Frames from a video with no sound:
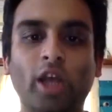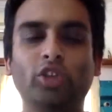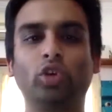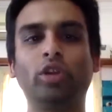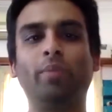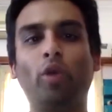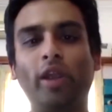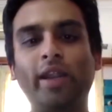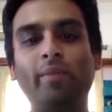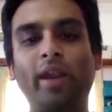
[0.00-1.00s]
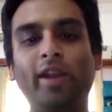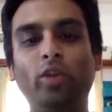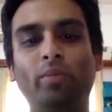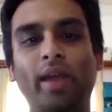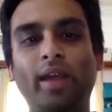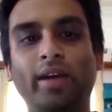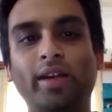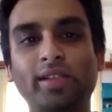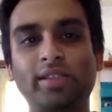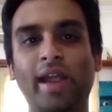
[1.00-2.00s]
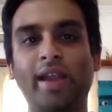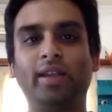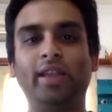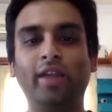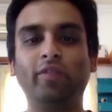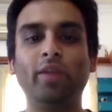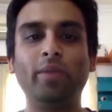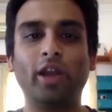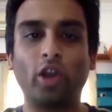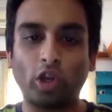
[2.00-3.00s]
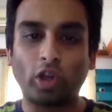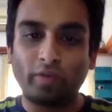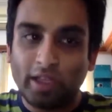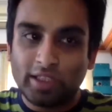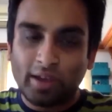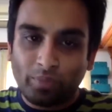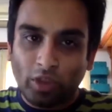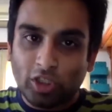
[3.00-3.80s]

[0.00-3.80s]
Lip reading: So the point I'm trying to make here is that there will be a lot of these